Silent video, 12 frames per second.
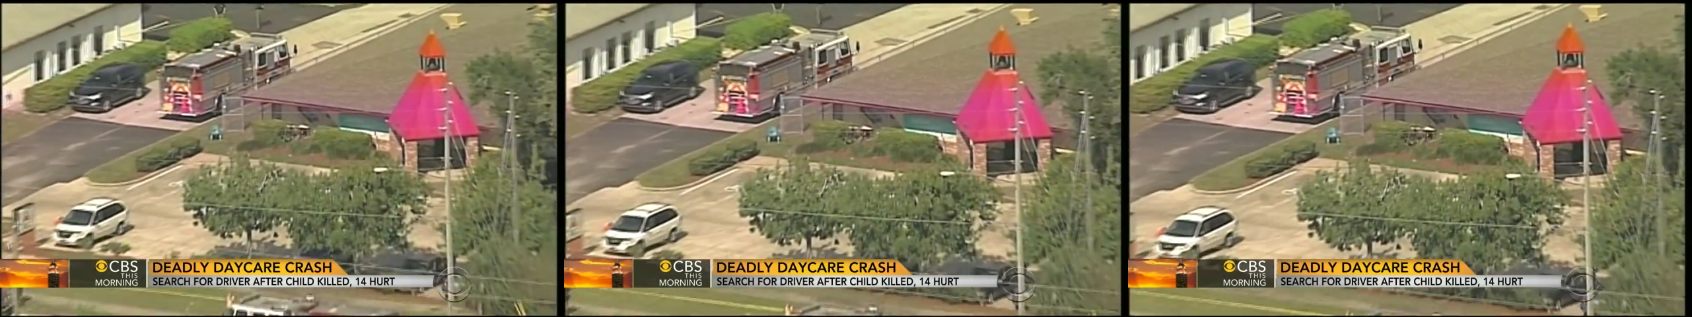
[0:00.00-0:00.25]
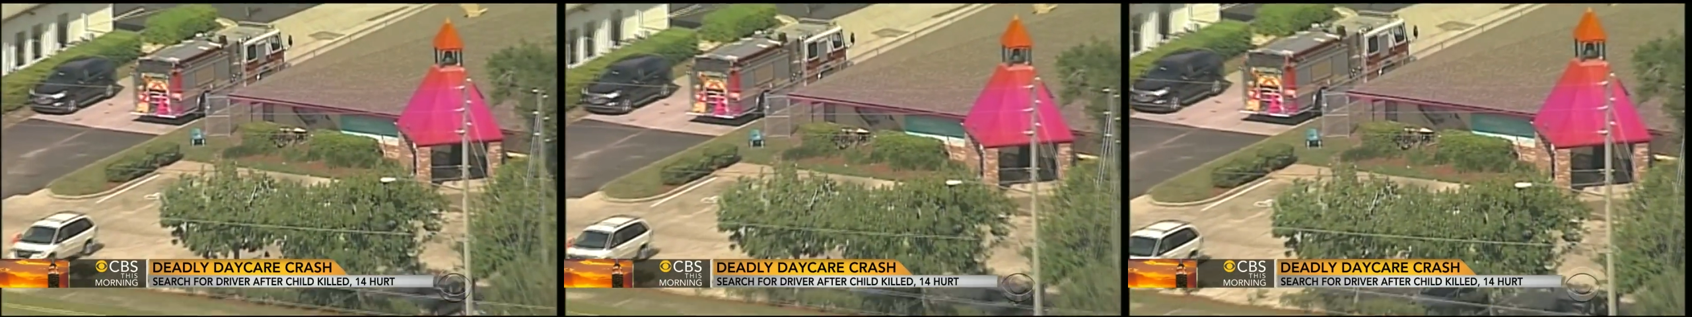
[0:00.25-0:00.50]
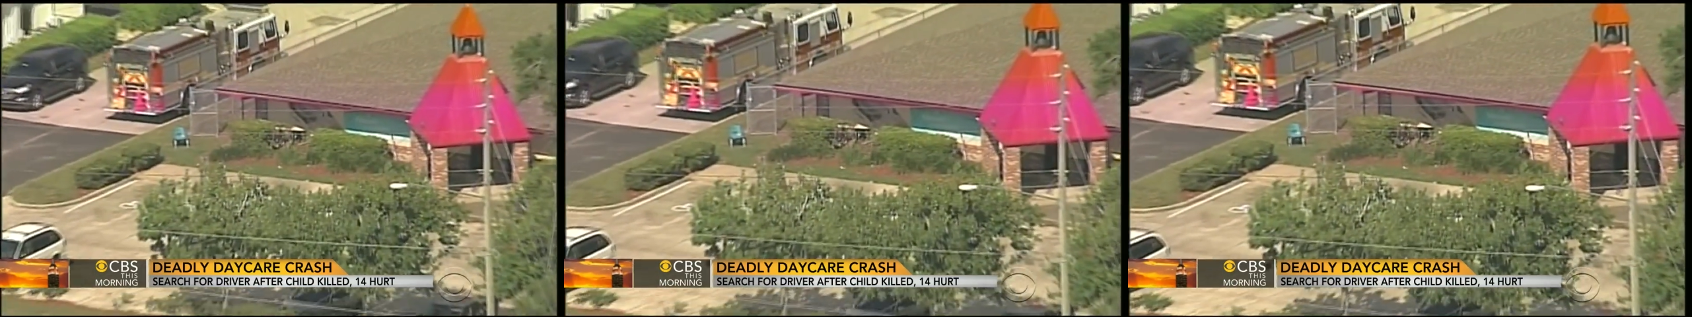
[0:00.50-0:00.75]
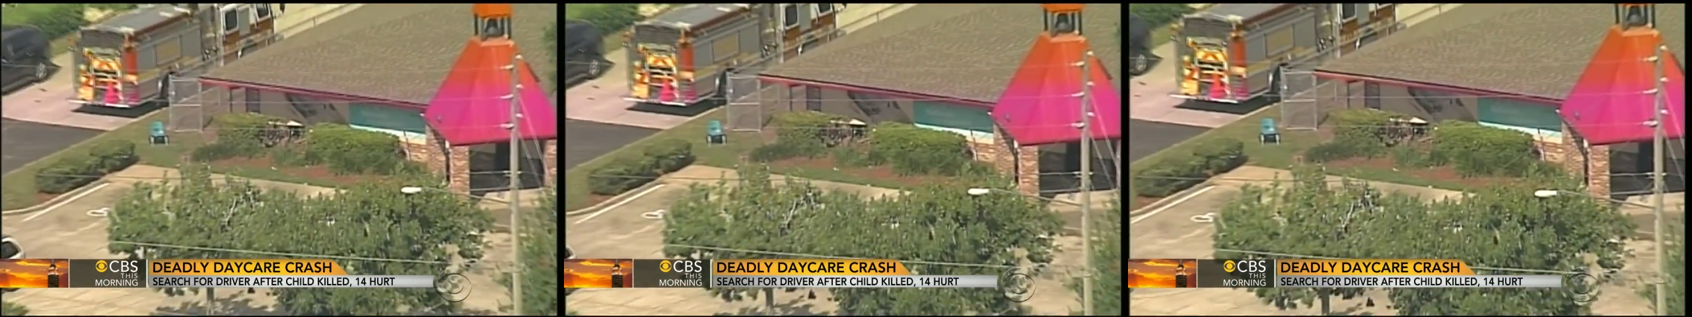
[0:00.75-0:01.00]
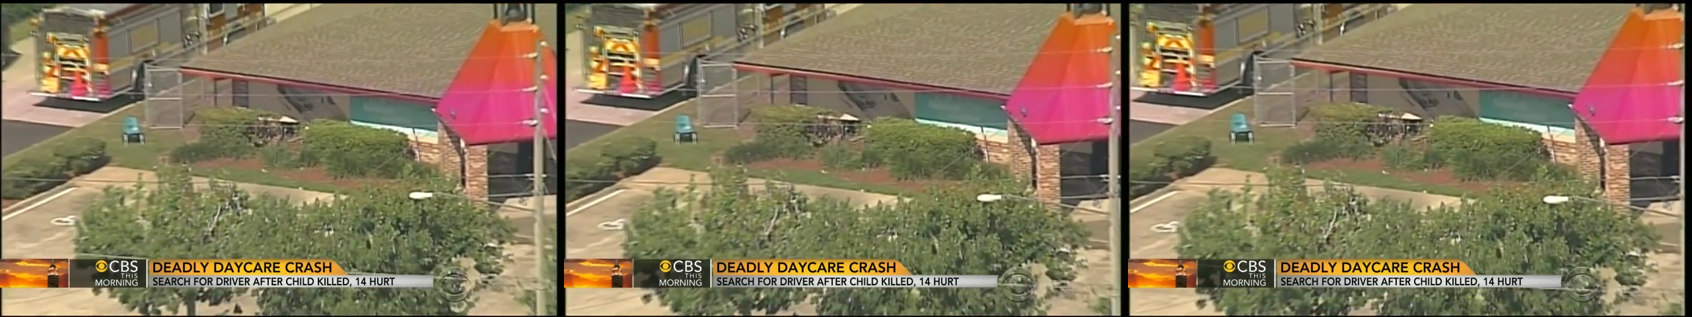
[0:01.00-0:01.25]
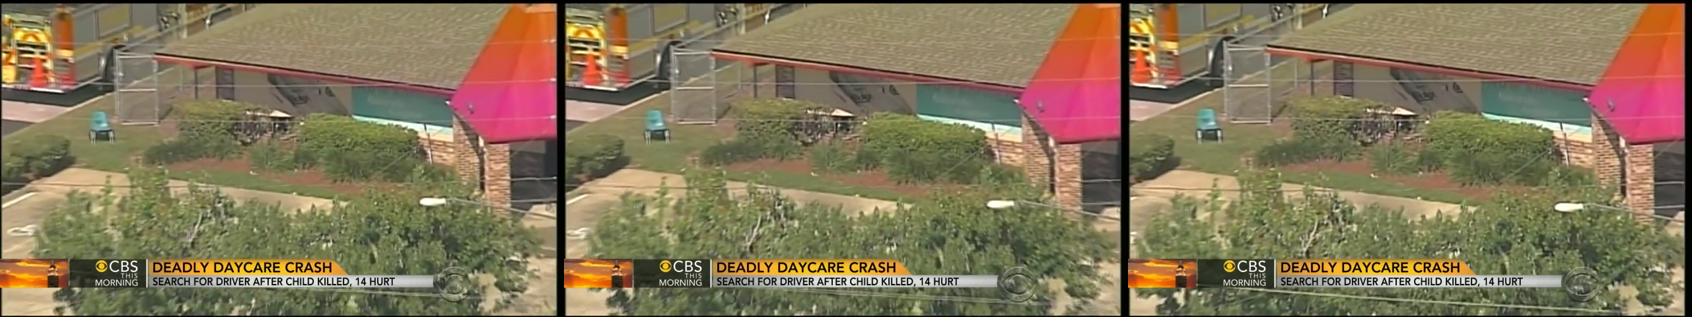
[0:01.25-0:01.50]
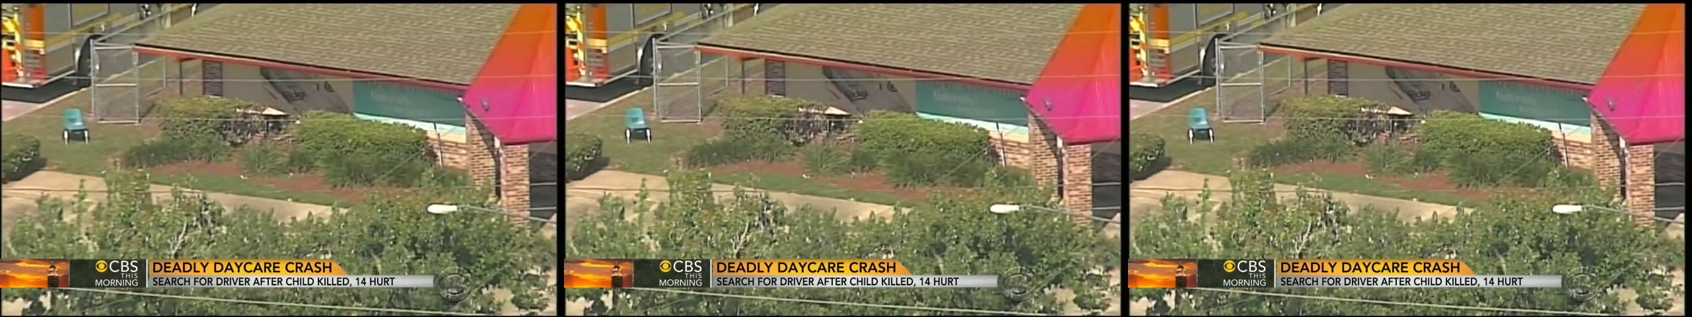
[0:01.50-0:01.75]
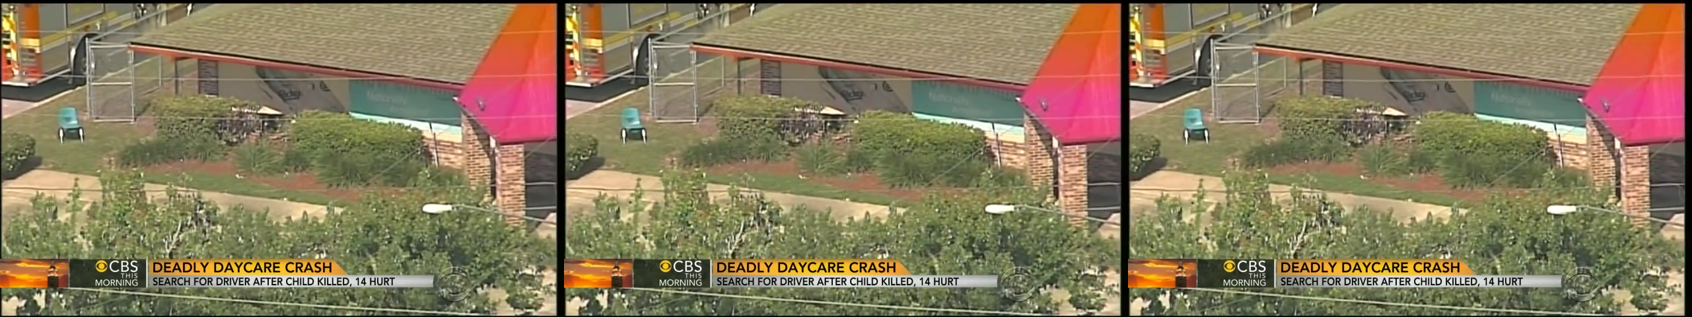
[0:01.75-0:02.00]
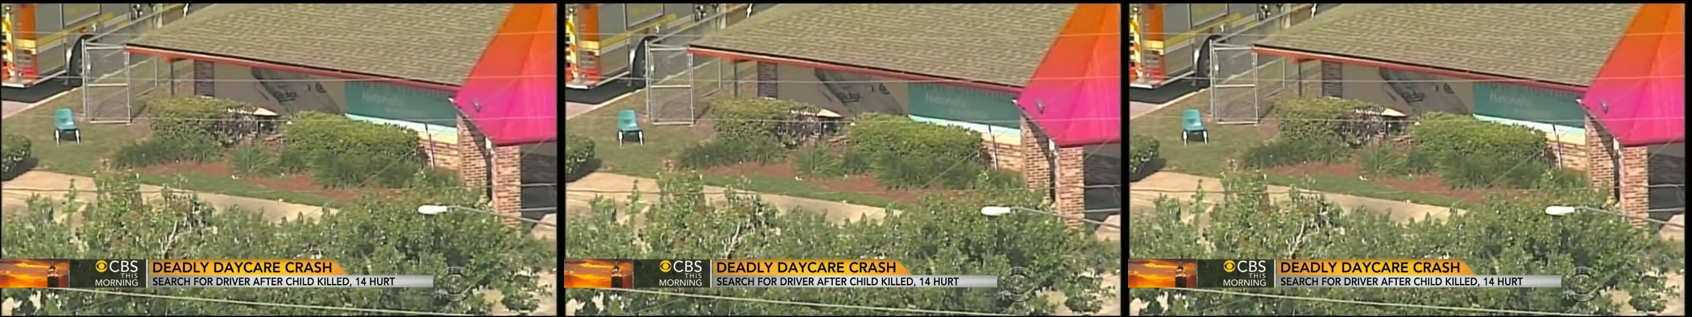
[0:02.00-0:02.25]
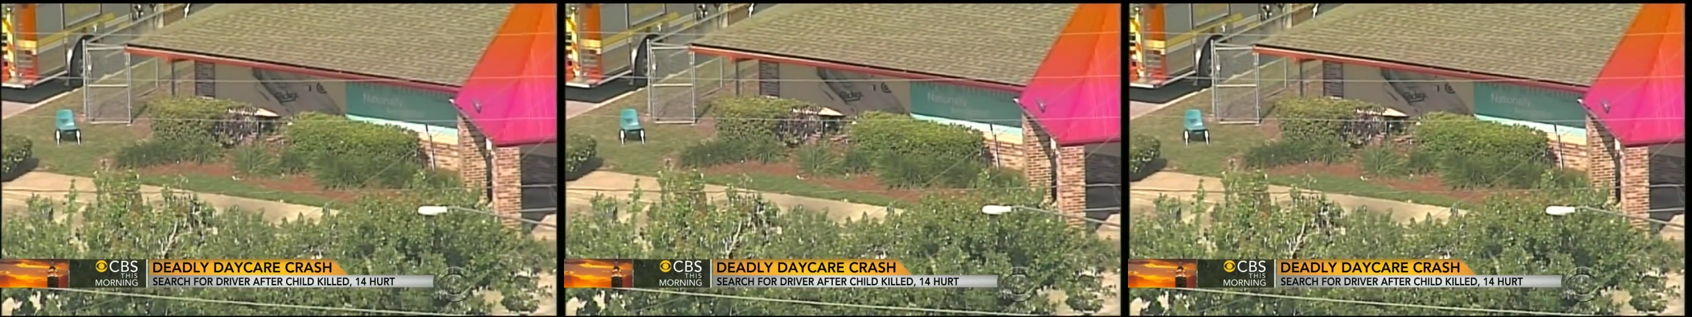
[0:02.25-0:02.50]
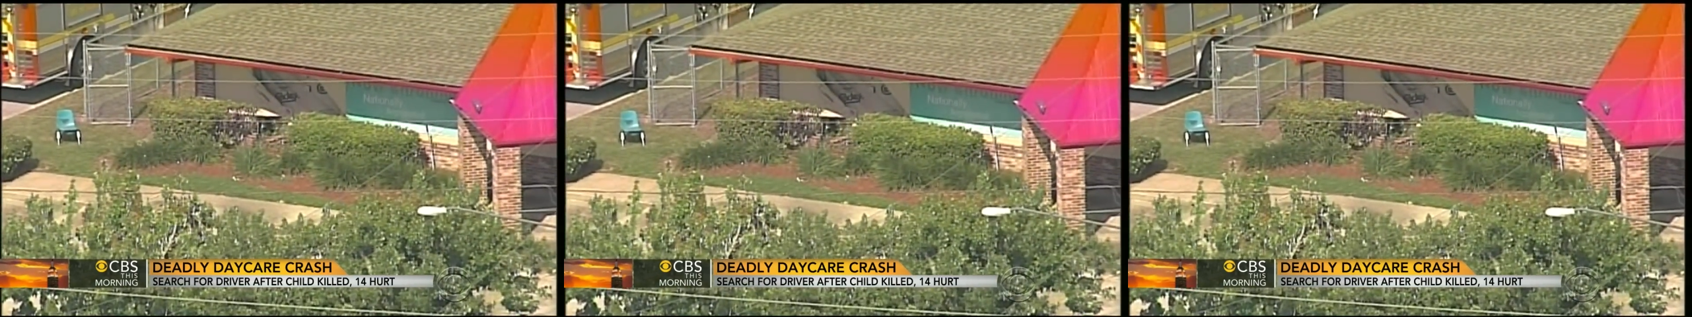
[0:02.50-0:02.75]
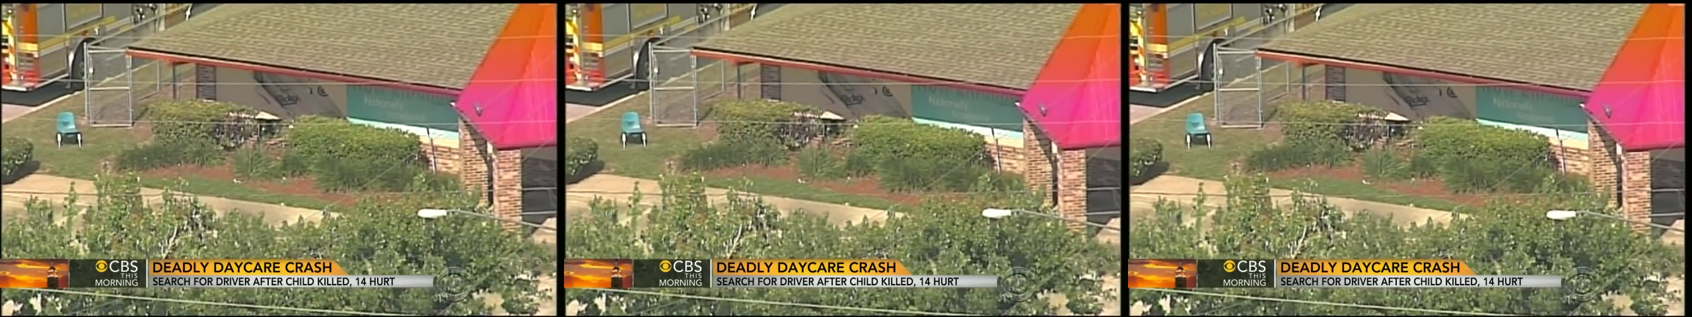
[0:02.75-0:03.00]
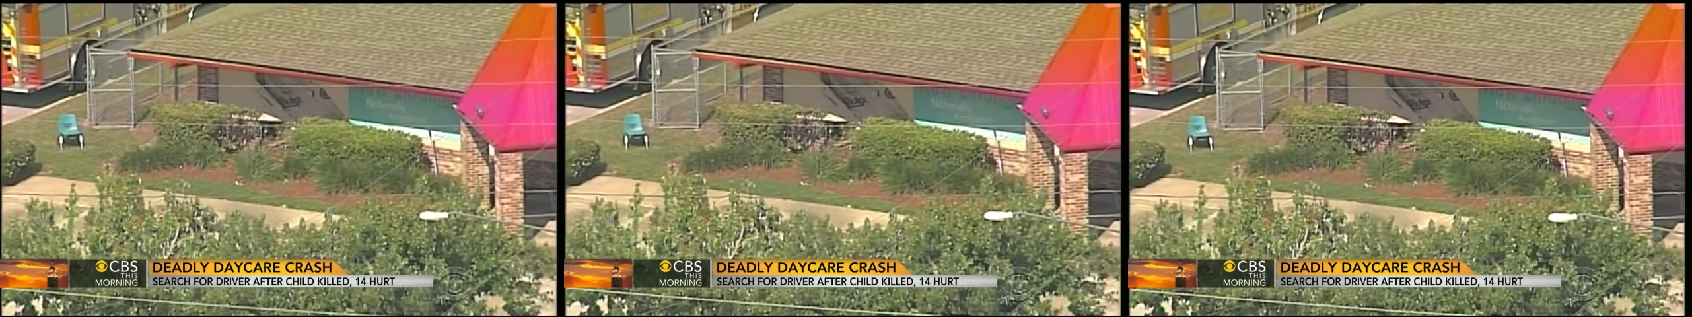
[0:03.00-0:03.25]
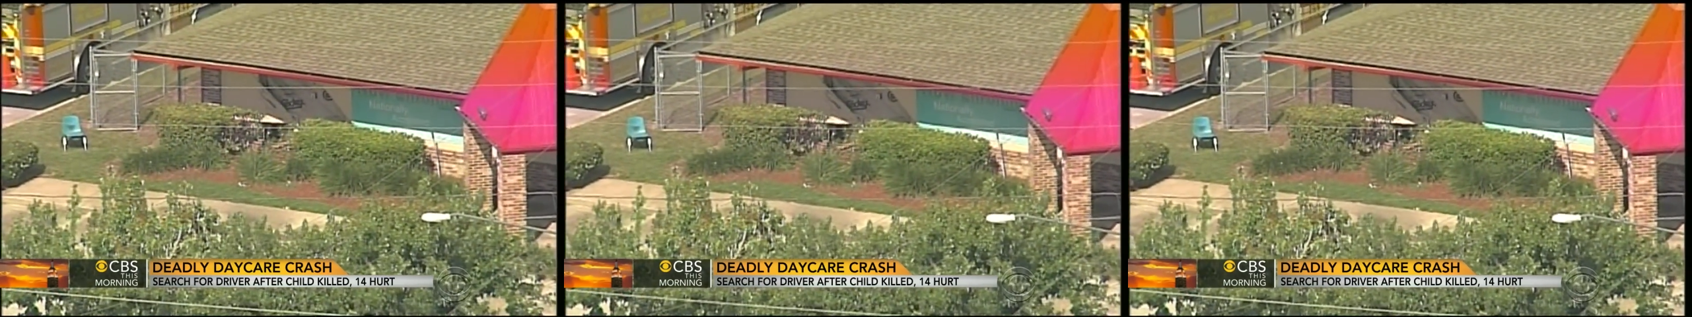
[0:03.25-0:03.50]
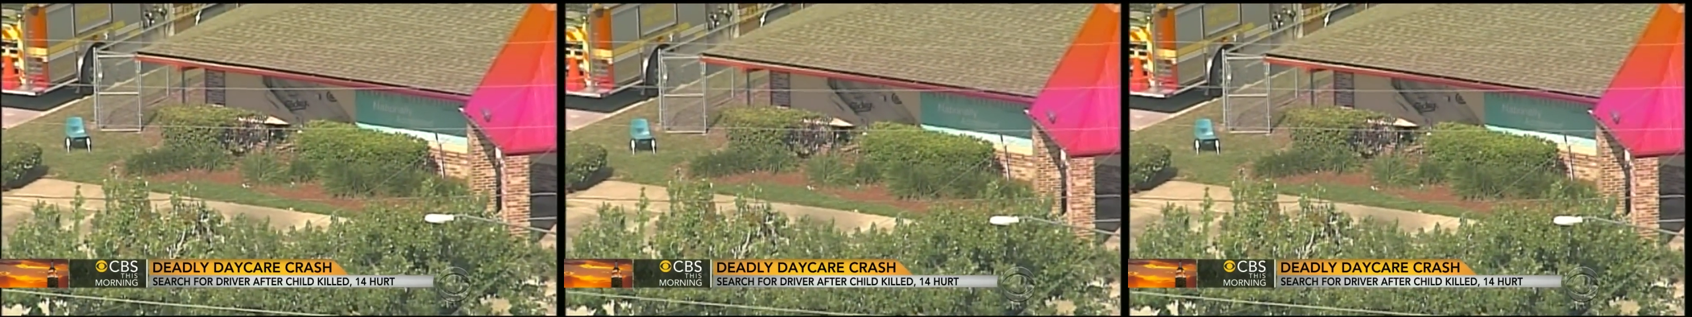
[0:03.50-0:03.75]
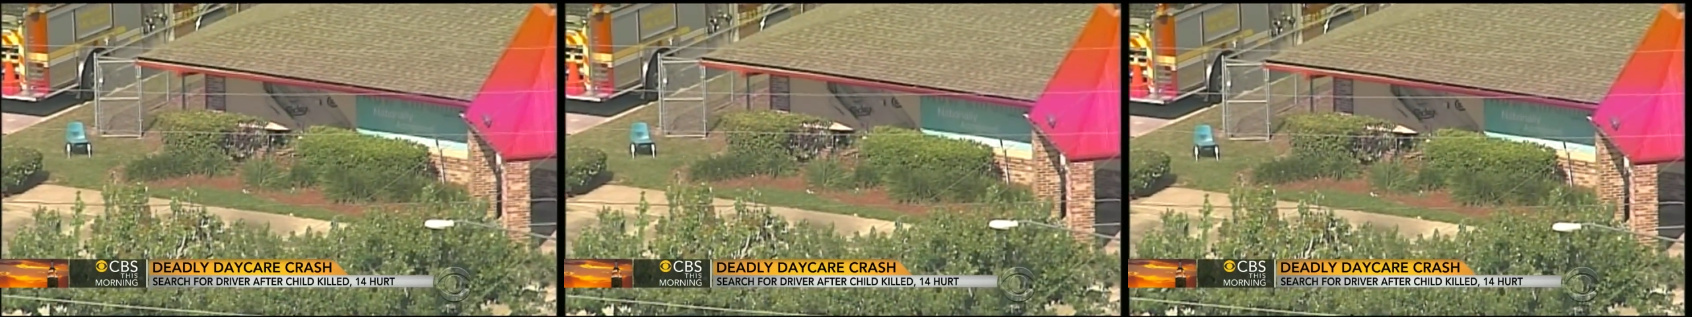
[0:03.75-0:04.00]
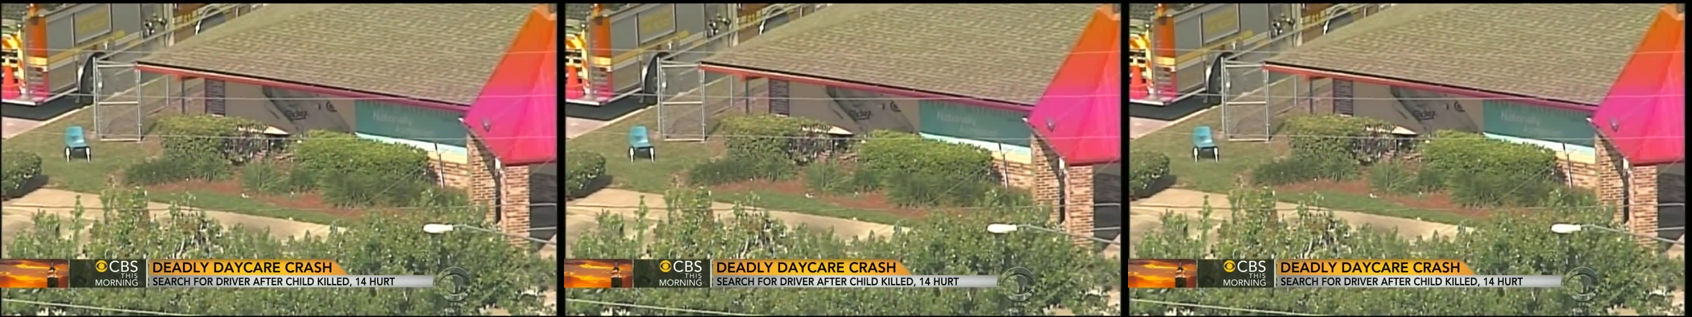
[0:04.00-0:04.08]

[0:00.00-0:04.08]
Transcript: [unreadable: no face in view]